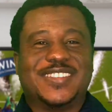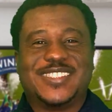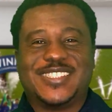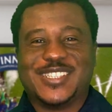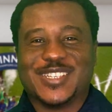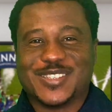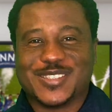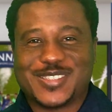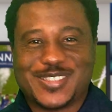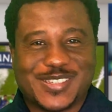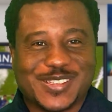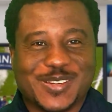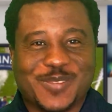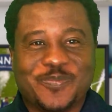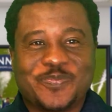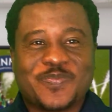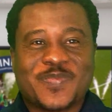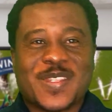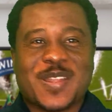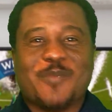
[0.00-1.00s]
Chelsea,
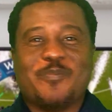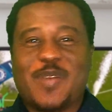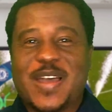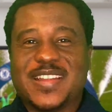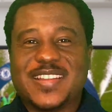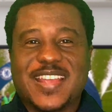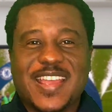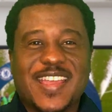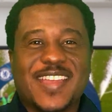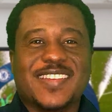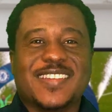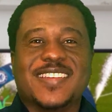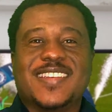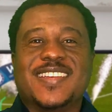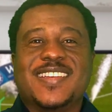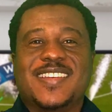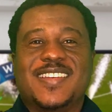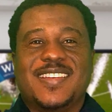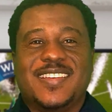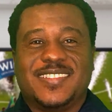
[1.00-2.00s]
but hey,
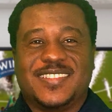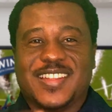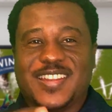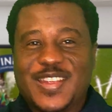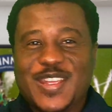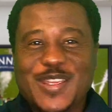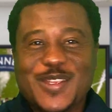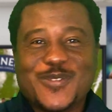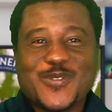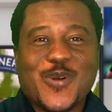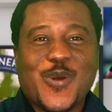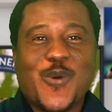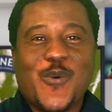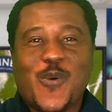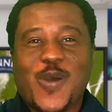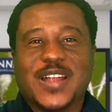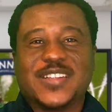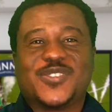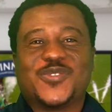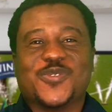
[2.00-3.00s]
did he know
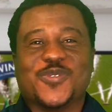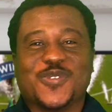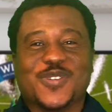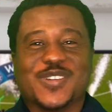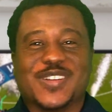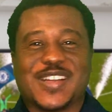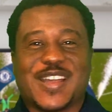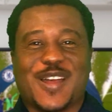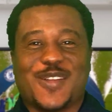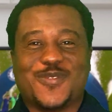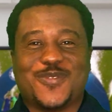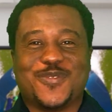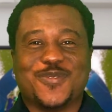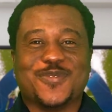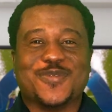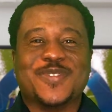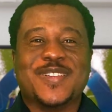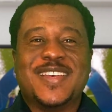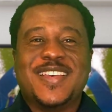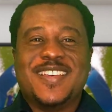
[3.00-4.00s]
what Tuchel can
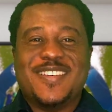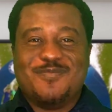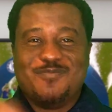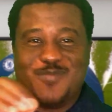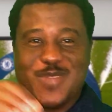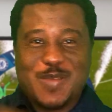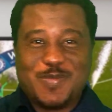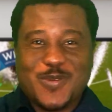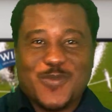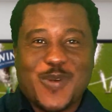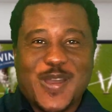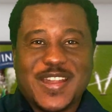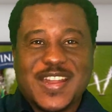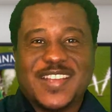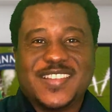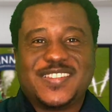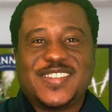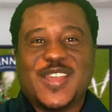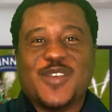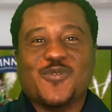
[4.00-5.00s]
do? Maybe
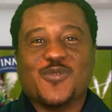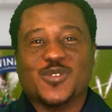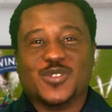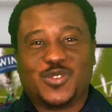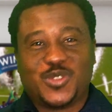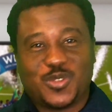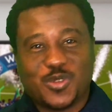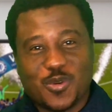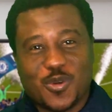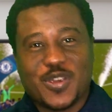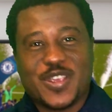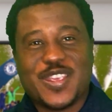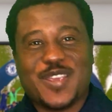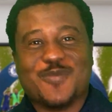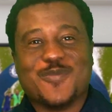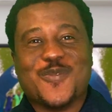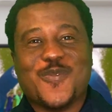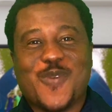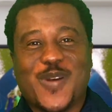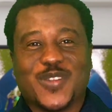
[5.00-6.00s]
Wednesday will show
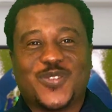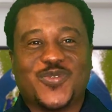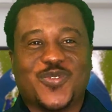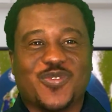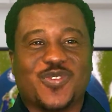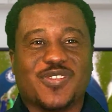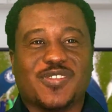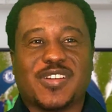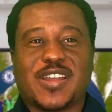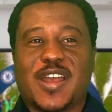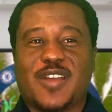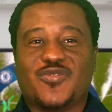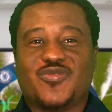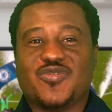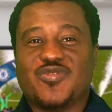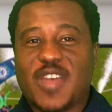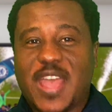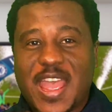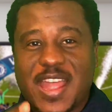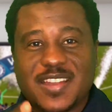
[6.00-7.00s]
him what Tuchel can
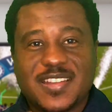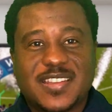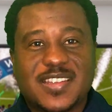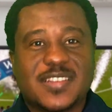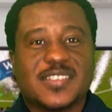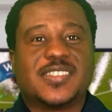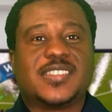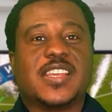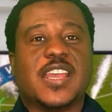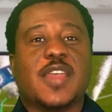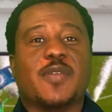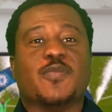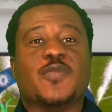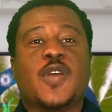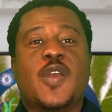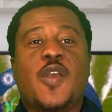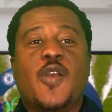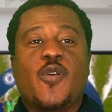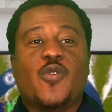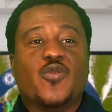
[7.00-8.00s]
do. And this game,
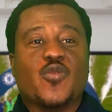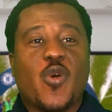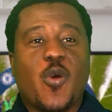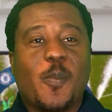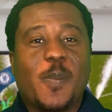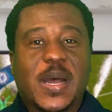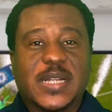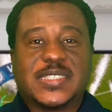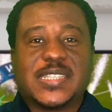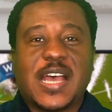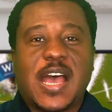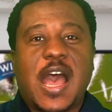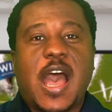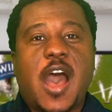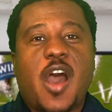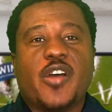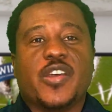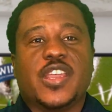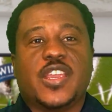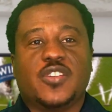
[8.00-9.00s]
no matter
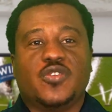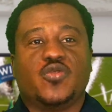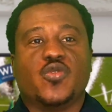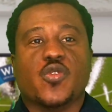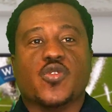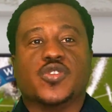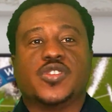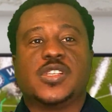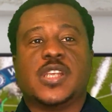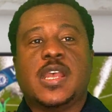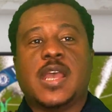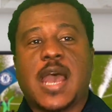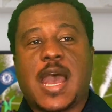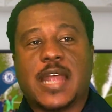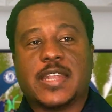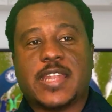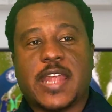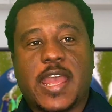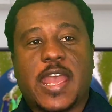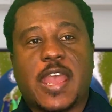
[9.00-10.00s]
how it goes,
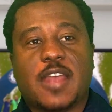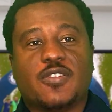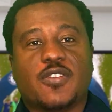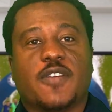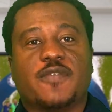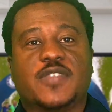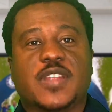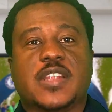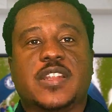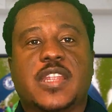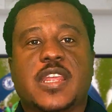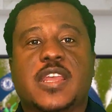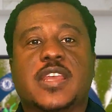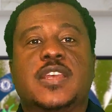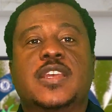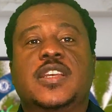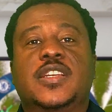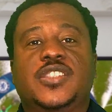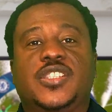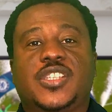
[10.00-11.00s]
at the end of the
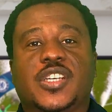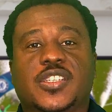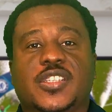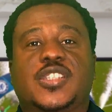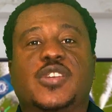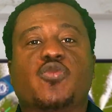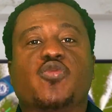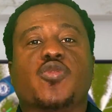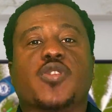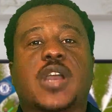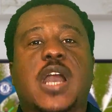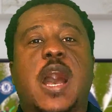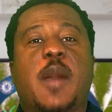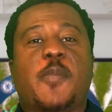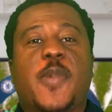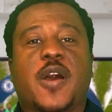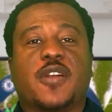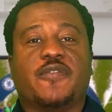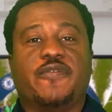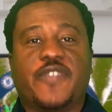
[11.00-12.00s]
day, Chelsea will
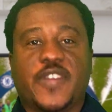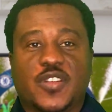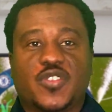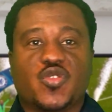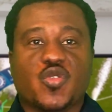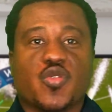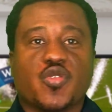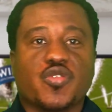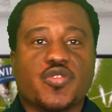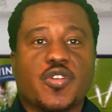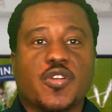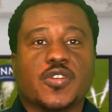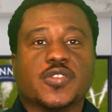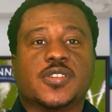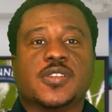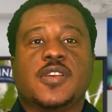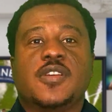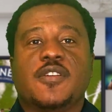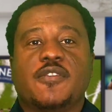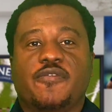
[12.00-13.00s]
come out
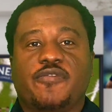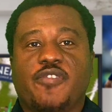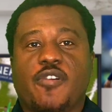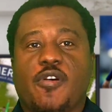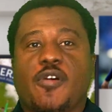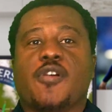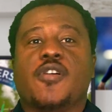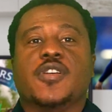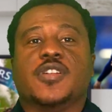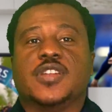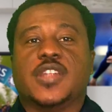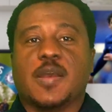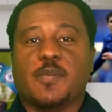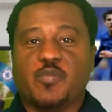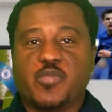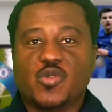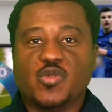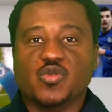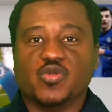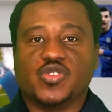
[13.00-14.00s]
victorious for the
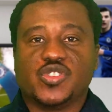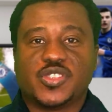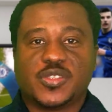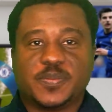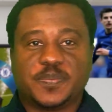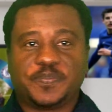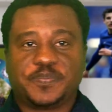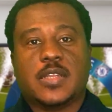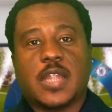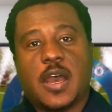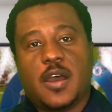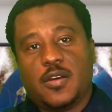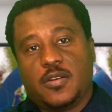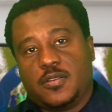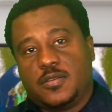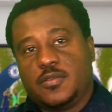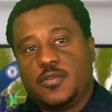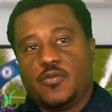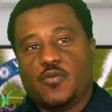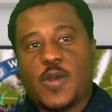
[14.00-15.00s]
Blues.
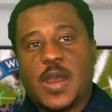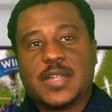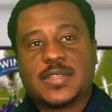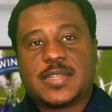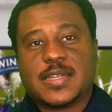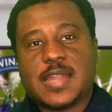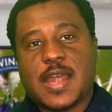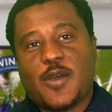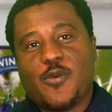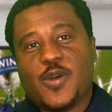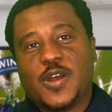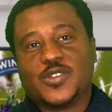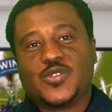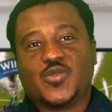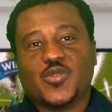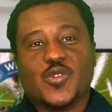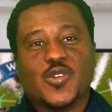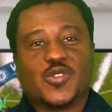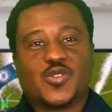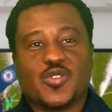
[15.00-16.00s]
Now, one thing I want
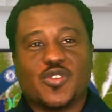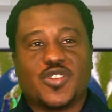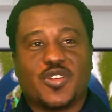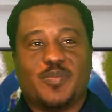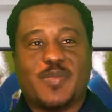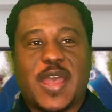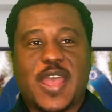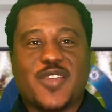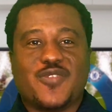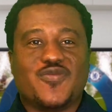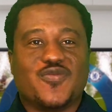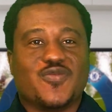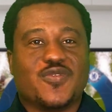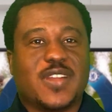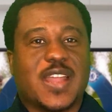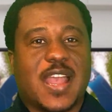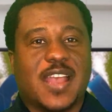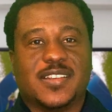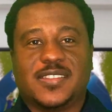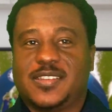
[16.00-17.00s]
to also remind you
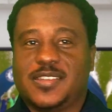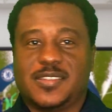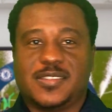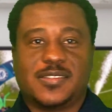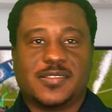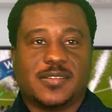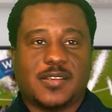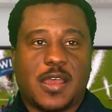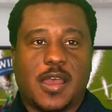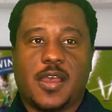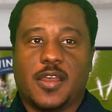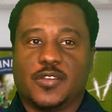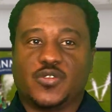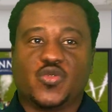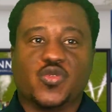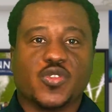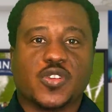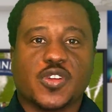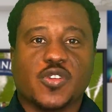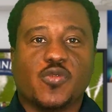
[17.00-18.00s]
guys is
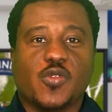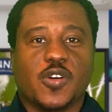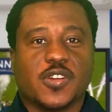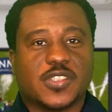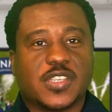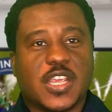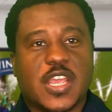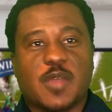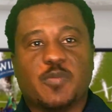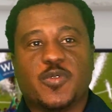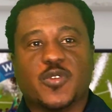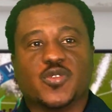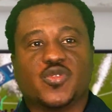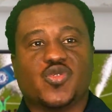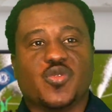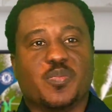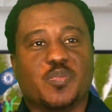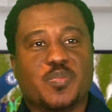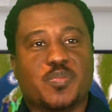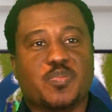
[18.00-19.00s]
Tuchel was able
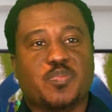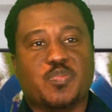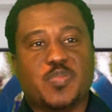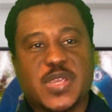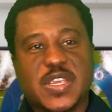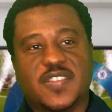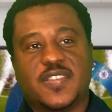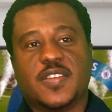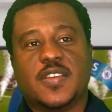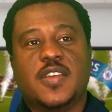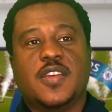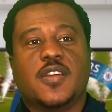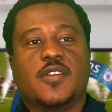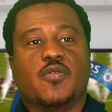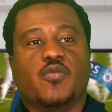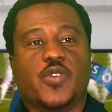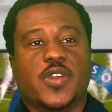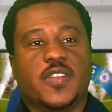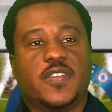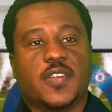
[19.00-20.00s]
to meet
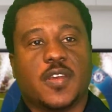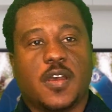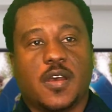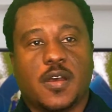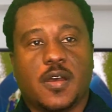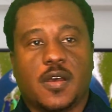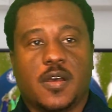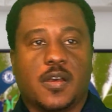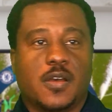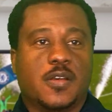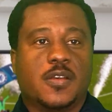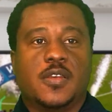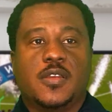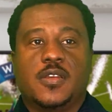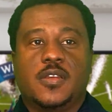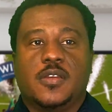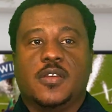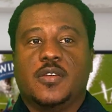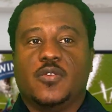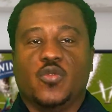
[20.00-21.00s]
with
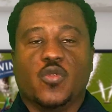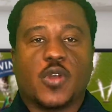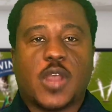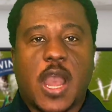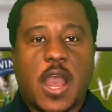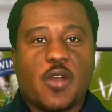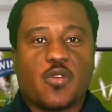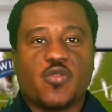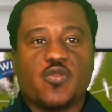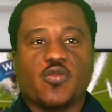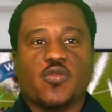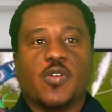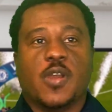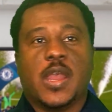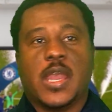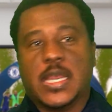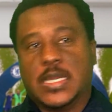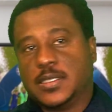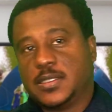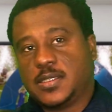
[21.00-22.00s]
Lukaku.
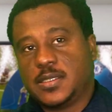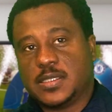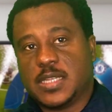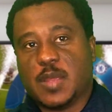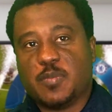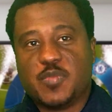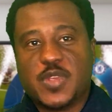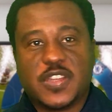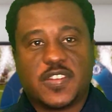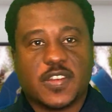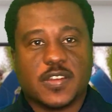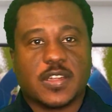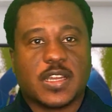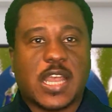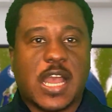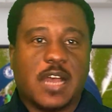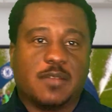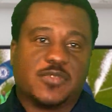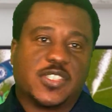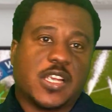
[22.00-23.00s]
And the meeting
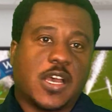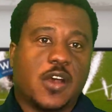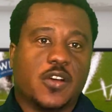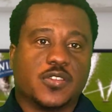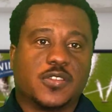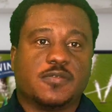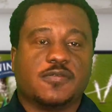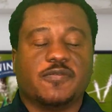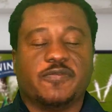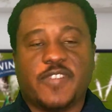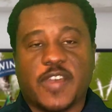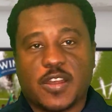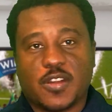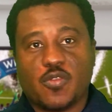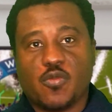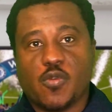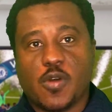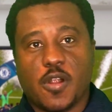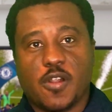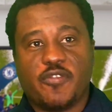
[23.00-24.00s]
comes out very
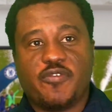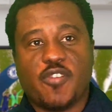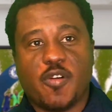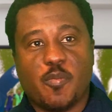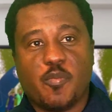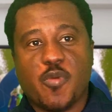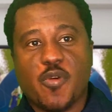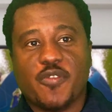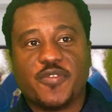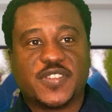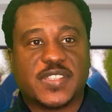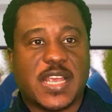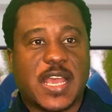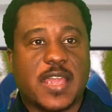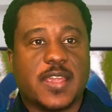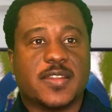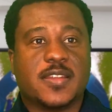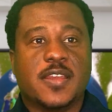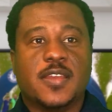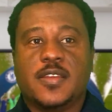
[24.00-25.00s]
well for both
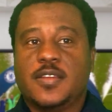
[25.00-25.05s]
sides.